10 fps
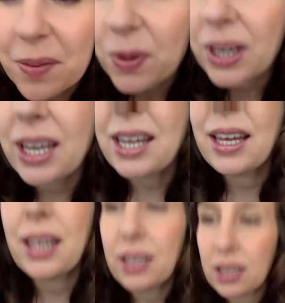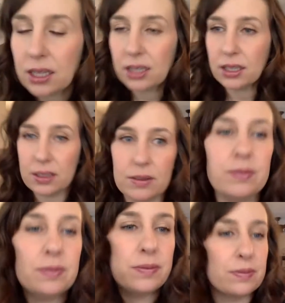Good morning.
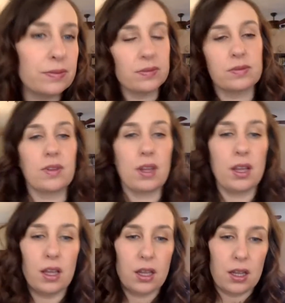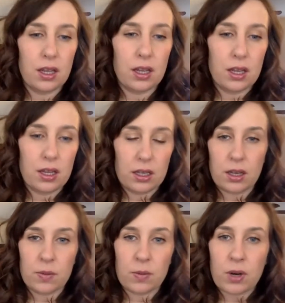Good
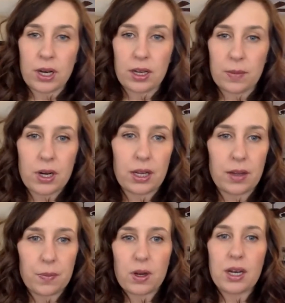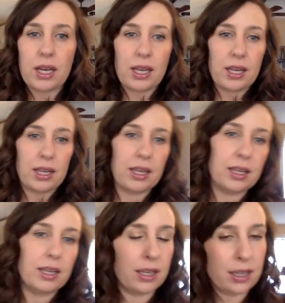morning, good morning, good
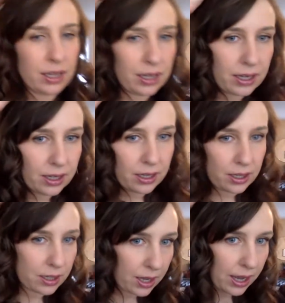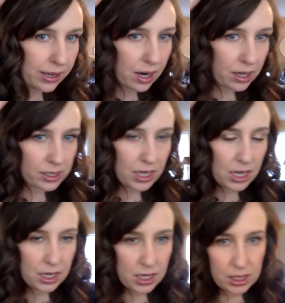morning. Hi, hearts and
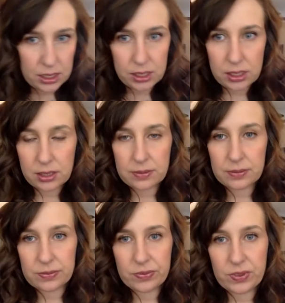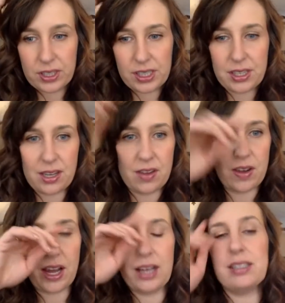hugs. Good to see you
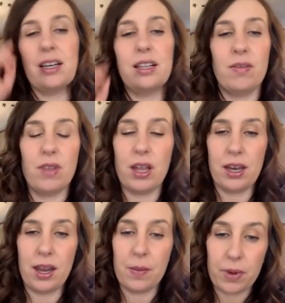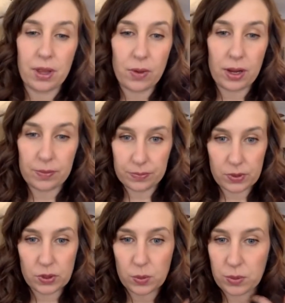guys. I love that name, by the way.
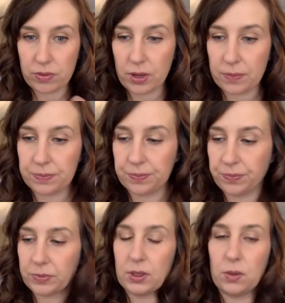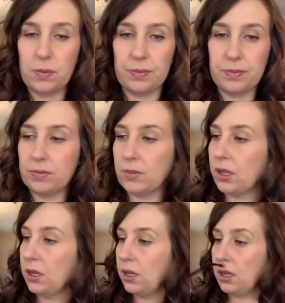Super fun. Oh,
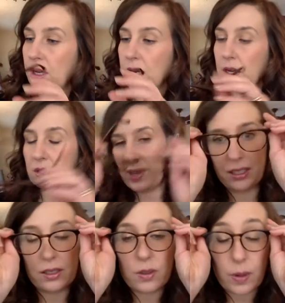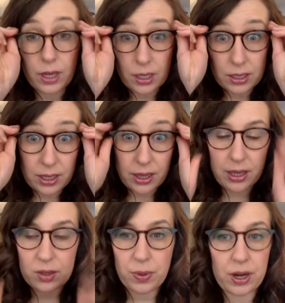so I can see
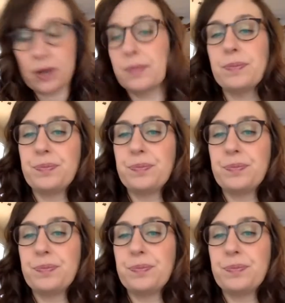things better.